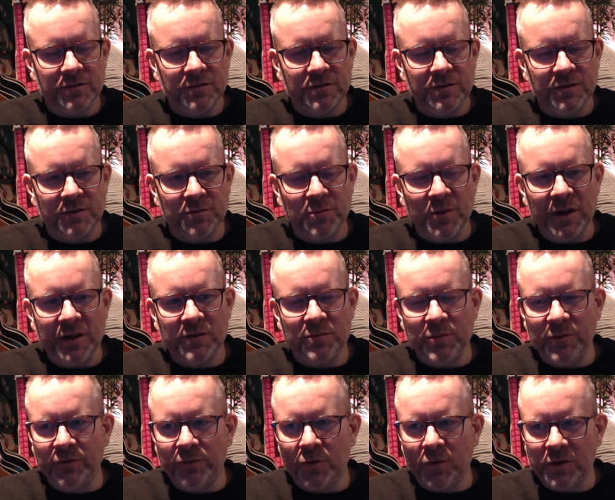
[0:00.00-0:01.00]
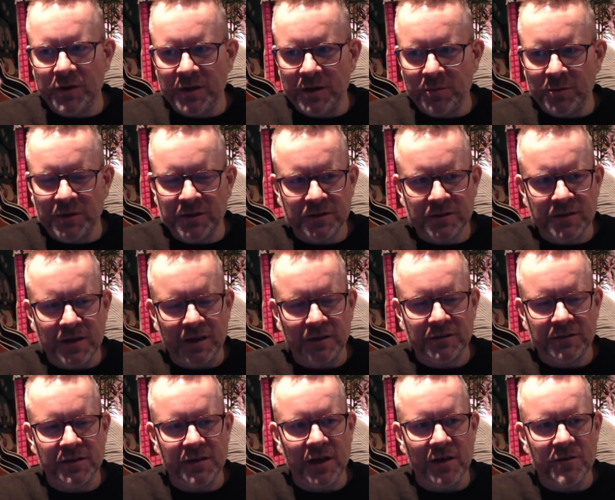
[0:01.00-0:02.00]
displays before the images
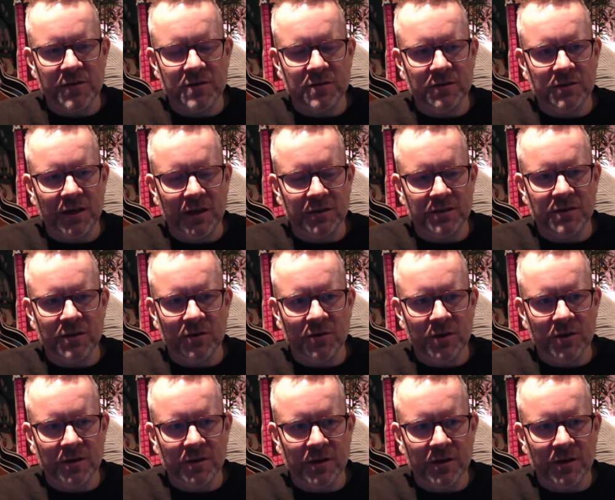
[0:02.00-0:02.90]
actually has loaded.